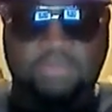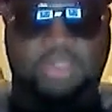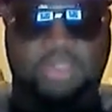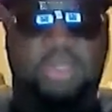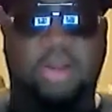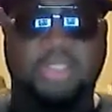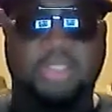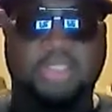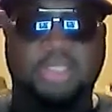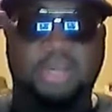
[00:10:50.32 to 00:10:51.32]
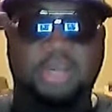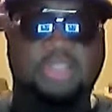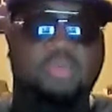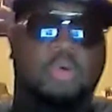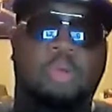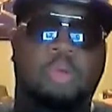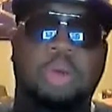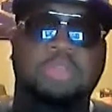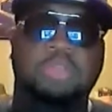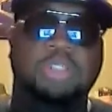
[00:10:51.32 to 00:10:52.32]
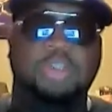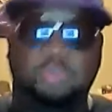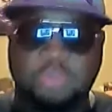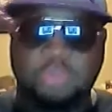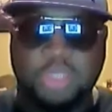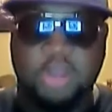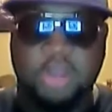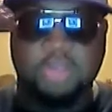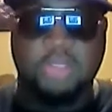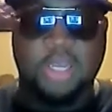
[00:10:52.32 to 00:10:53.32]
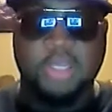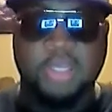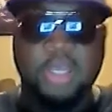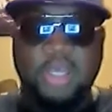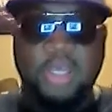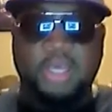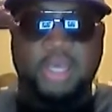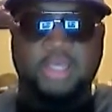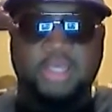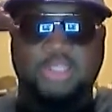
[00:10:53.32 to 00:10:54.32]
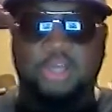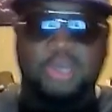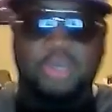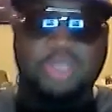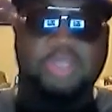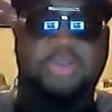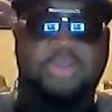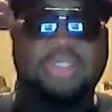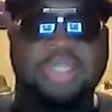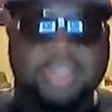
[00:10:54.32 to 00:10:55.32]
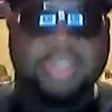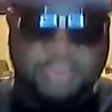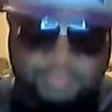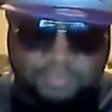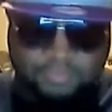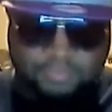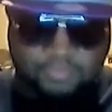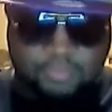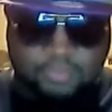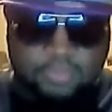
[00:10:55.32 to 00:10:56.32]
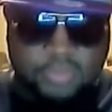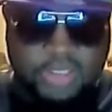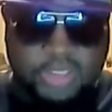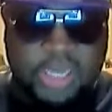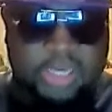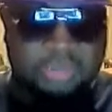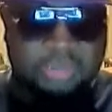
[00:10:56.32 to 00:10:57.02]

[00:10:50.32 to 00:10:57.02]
starting to seriously warm up to Narumi's character. Like in the show, he's her assistant, and in the